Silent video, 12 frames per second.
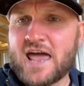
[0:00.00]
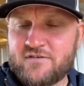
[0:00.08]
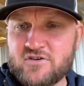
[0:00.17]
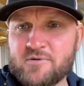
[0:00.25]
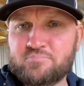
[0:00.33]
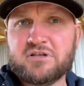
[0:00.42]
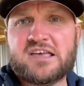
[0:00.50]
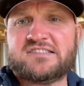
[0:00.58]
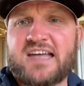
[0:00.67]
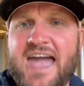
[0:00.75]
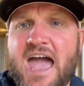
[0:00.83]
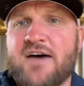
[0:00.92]
a place to
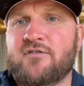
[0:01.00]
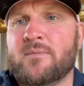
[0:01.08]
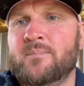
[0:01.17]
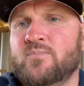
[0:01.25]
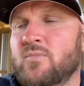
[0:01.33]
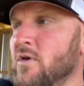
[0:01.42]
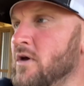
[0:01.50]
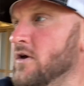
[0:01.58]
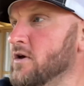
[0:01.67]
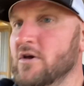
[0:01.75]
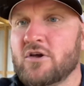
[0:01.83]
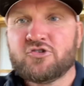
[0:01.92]
have them.
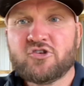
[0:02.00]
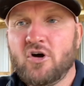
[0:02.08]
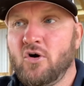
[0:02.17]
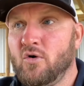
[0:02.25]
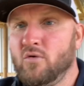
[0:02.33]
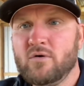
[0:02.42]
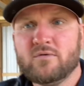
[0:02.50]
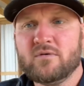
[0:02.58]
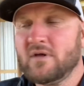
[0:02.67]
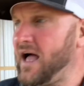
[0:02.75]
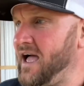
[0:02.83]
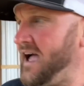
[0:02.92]
So
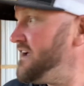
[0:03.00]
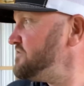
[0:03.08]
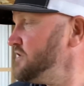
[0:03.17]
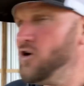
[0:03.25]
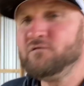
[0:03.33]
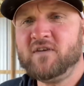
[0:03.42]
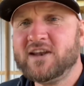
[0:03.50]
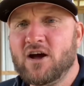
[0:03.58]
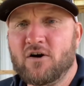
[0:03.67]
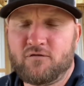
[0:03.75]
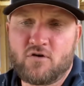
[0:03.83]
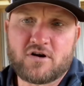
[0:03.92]
I've known Fidel
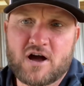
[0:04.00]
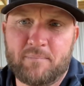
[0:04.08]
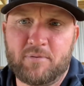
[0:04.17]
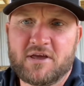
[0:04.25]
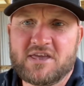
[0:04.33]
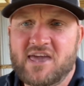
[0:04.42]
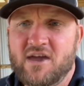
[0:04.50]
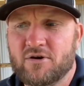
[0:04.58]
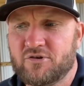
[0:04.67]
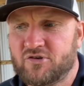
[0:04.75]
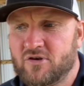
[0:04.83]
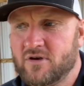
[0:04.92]
for a couple of
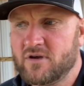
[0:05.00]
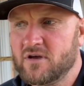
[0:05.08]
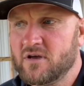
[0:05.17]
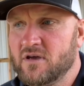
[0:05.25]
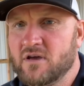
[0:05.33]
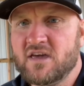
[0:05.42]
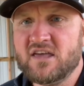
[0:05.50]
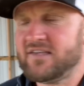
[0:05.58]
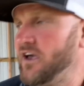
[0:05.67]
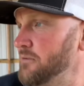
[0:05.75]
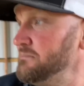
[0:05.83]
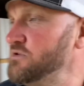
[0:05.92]
years. He's
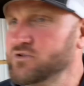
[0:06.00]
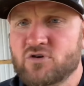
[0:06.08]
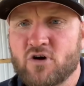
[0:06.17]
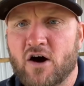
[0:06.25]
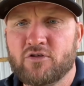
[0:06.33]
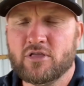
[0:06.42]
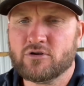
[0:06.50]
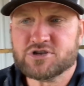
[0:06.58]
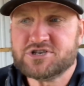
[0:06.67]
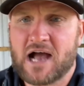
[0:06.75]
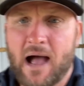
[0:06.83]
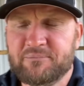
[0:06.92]
helped me do other little
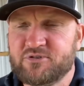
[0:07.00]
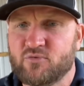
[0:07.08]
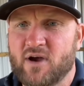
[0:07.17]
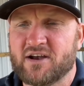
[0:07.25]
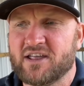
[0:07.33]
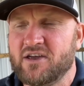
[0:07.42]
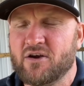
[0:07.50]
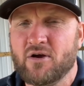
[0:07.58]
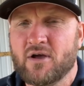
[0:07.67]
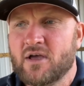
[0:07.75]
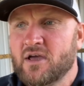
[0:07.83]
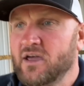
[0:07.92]
jobs around here.
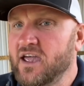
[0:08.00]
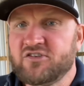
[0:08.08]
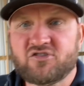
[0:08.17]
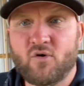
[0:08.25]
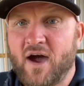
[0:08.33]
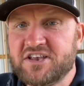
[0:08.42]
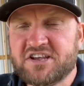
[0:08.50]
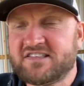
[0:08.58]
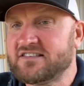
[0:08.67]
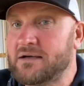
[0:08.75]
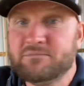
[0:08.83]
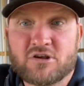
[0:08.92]
And so I just said,
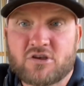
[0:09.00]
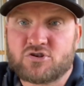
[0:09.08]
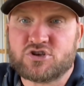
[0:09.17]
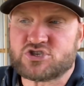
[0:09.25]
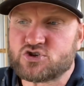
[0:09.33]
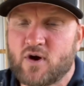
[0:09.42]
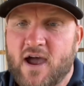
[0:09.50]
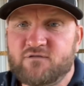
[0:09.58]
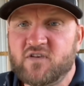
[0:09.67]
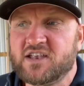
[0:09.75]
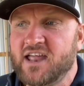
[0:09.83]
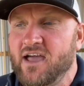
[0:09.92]
I'm going to just try
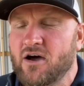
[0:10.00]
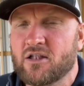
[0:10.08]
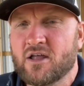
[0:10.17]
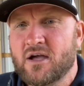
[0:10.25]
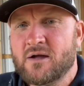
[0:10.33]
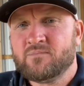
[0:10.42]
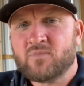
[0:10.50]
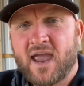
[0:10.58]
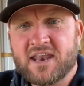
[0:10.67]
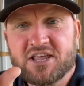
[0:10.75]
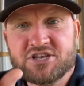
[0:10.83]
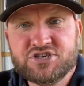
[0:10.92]
Fidel. And
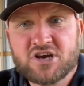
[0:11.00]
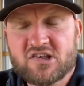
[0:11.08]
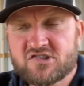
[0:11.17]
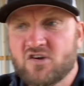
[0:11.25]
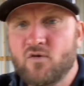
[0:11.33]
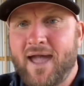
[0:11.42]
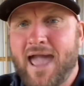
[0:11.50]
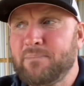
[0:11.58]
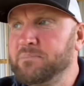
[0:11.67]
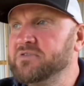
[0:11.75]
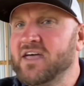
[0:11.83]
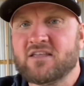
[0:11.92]
it just so
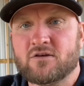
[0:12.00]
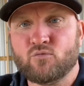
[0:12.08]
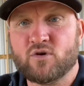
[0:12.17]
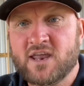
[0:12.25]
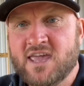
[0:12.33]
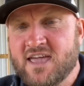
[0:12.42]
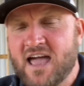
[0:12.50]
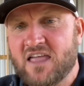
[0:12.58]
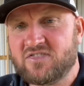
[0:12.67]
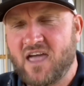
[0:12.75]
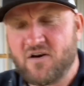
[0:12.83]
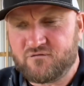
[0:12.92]
happened that when he got
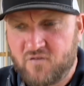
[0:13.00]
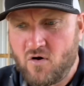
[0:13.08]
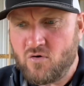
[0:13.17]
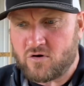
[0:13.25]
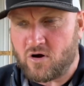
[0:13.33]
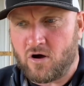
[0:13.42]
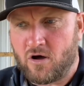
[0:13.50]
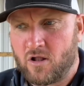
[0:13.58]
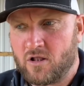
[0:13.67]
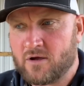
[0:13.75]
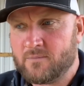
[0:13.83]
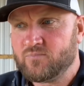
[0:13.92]
that phone
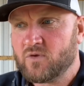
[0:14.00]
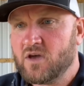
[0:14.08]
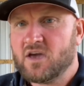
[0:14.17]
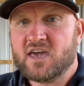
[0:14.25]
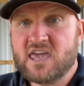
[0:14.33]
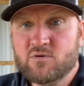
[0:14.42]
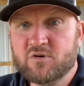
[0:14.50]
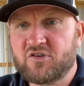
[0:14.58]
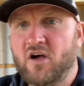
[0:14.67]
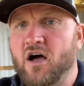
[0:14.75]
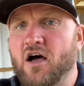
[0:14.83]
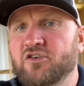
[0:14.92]
call, he was
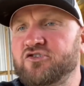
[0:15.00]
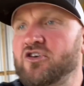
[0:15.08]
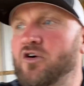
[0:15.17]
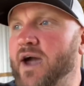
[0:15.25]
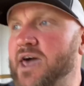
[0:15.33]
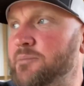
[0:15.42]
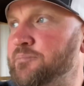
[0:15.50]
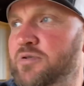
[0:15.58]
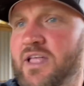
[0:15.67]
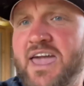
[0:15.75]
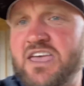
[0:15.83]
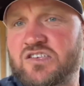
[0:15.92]
also at a
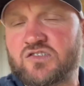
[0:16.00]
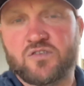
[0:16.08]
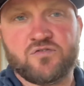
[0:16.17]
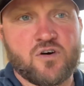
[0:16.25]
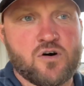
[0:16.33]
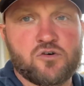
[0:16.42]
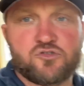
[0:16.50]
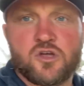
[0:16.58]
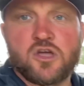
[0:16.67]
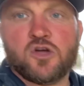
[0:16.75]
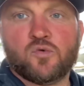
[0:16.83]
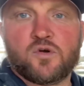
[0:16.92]
place, folks,
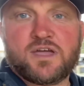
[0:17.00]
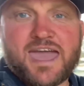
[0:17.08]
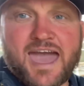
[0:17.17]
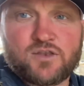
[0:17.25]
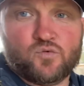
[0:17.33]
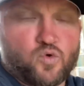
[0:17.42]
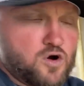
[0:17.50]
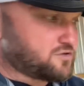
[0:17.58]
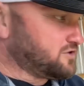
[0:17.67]
where he hadn't worked in a